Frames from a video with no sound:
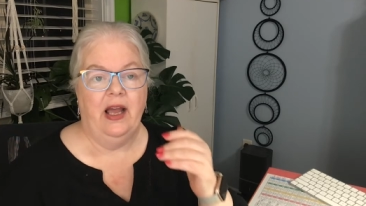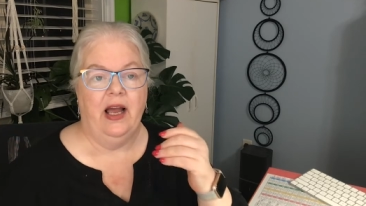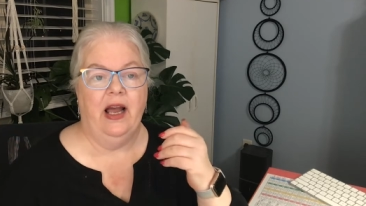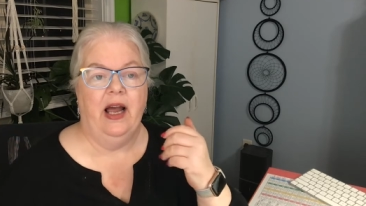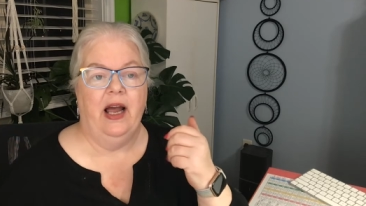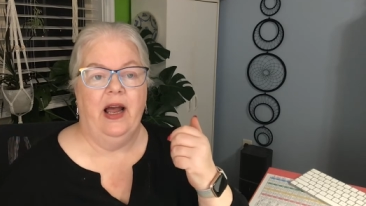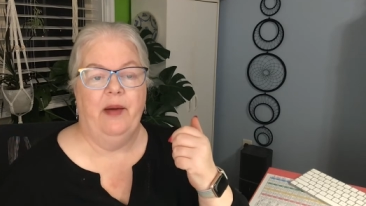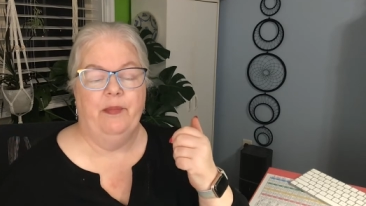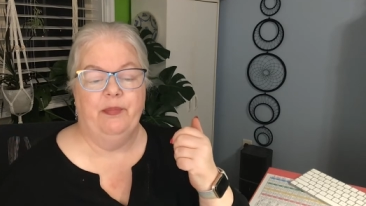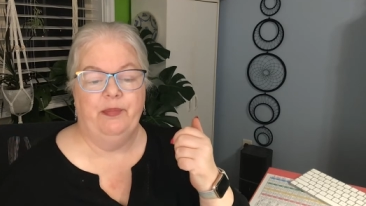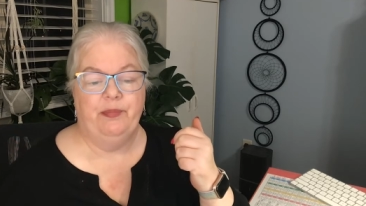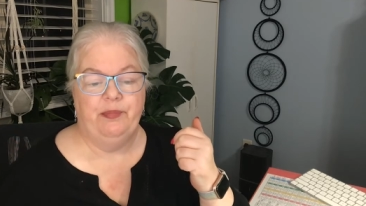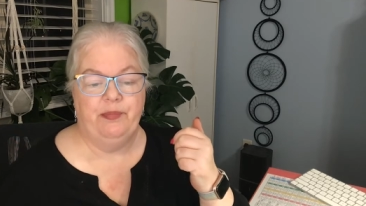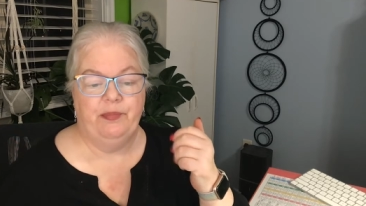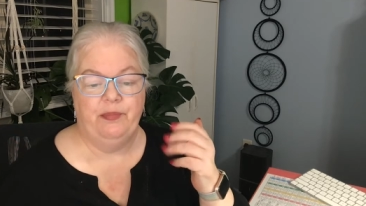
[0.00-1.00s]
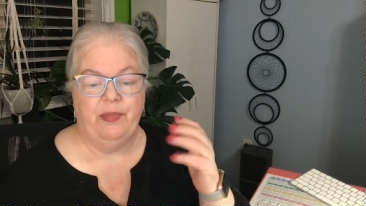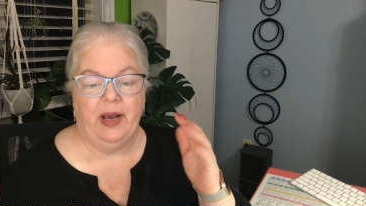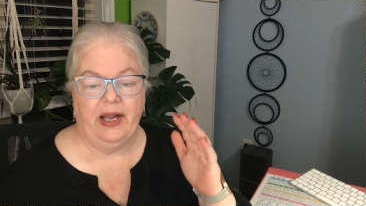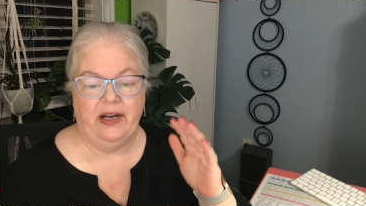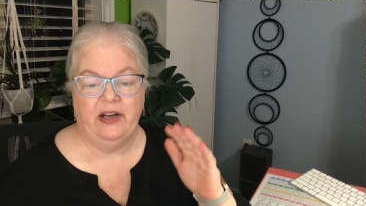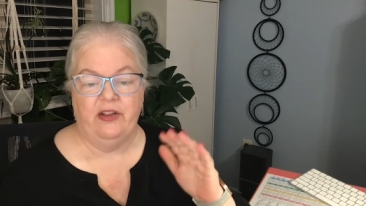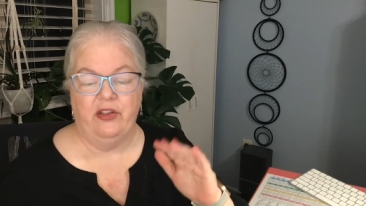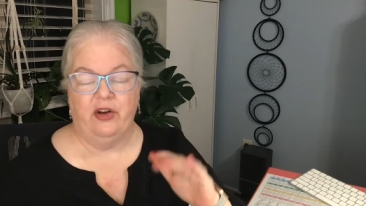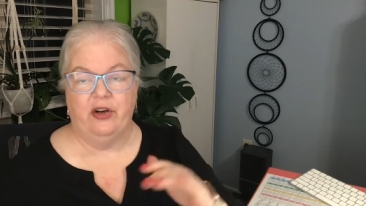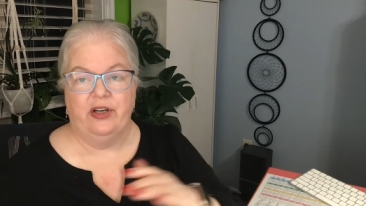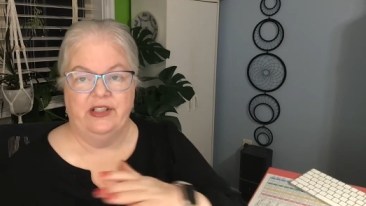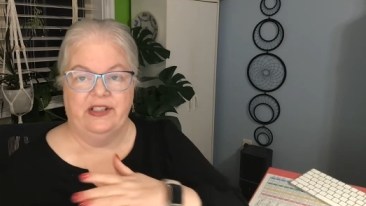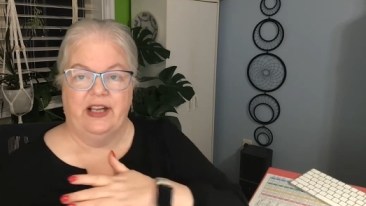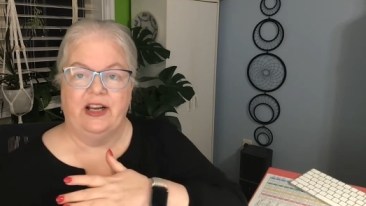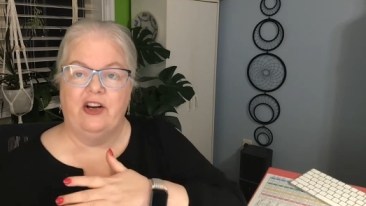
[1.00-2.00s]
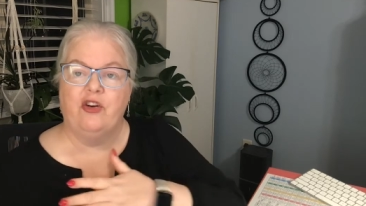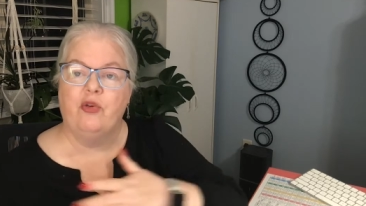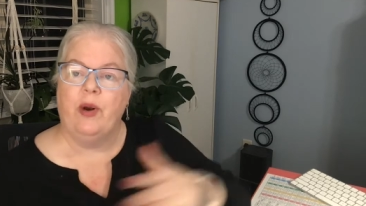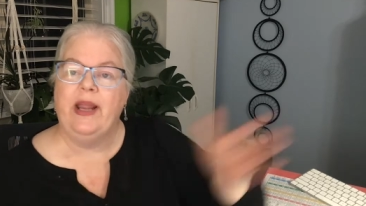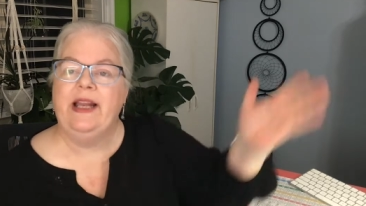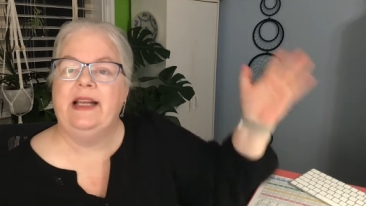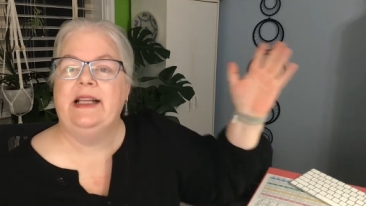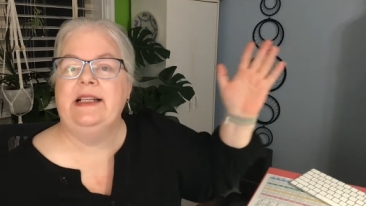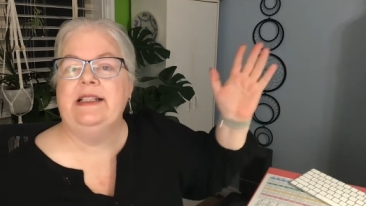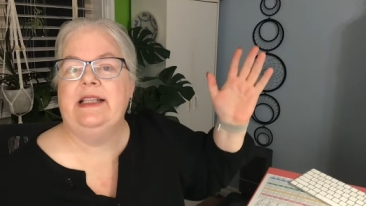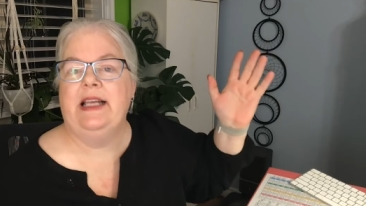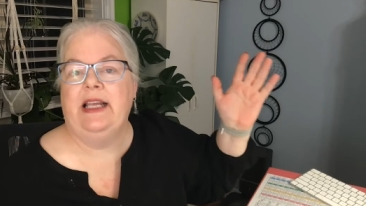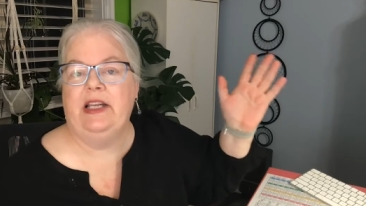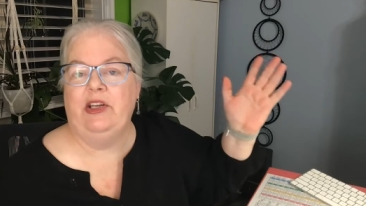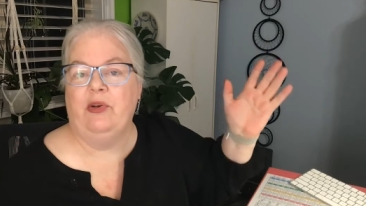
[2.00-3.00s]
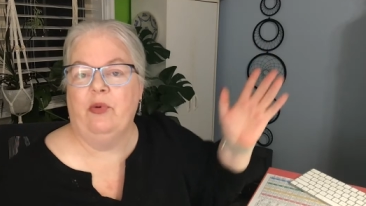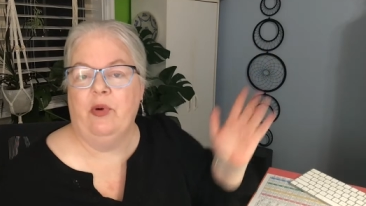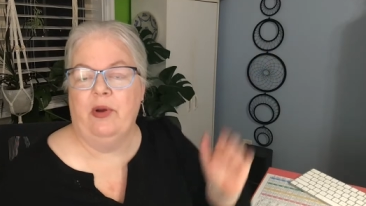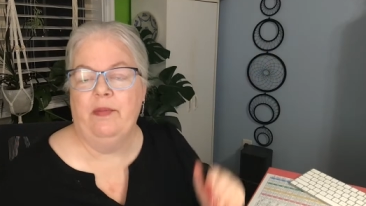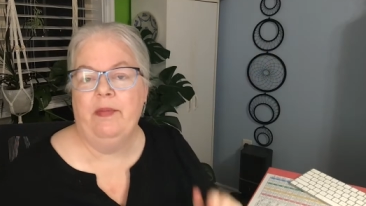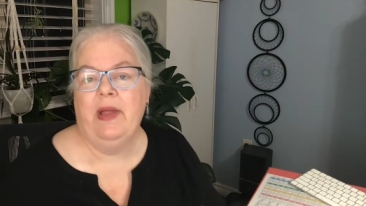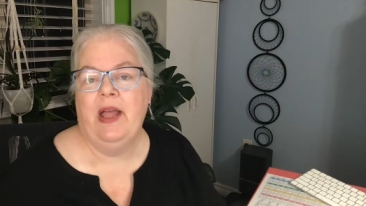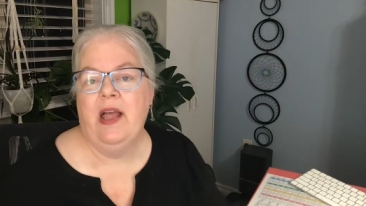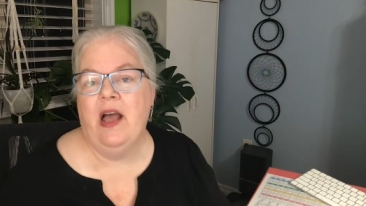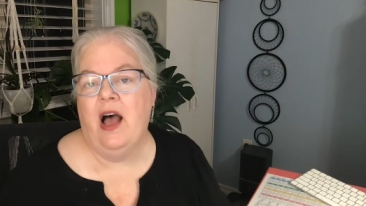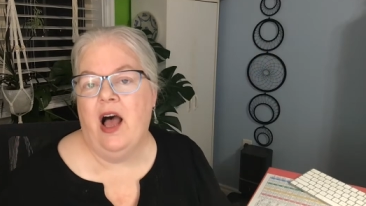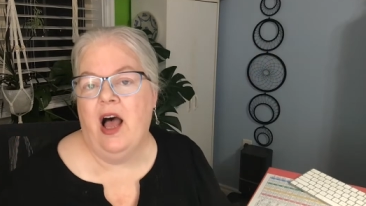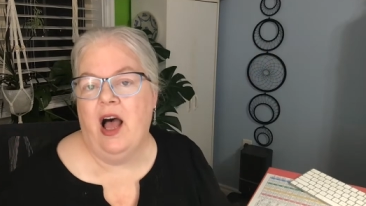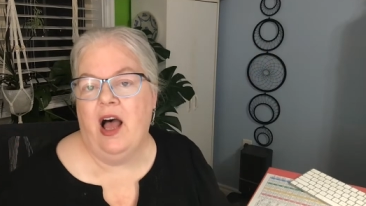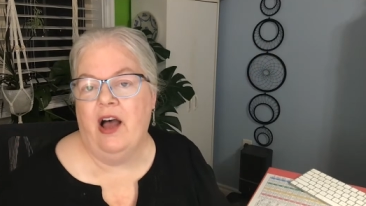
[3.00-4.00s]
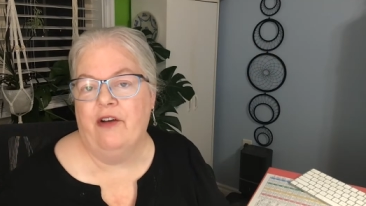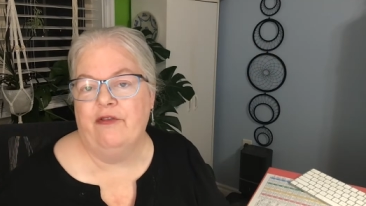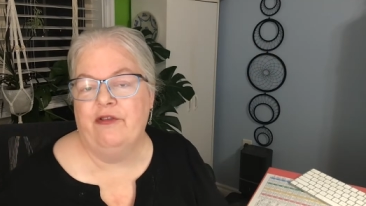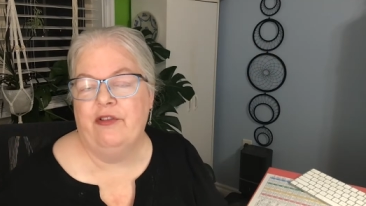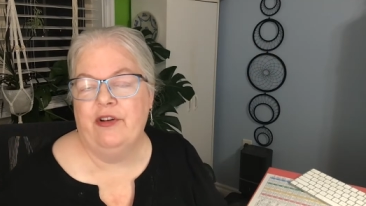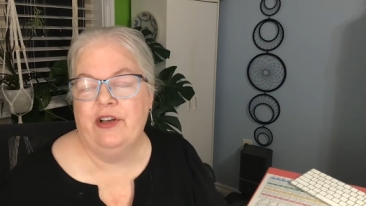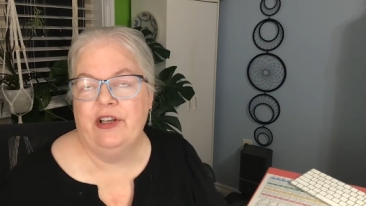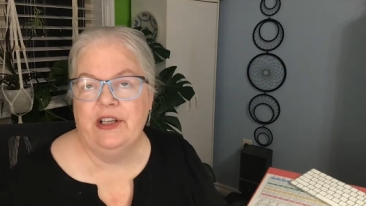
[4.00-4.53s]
Um, but there is a great continuum of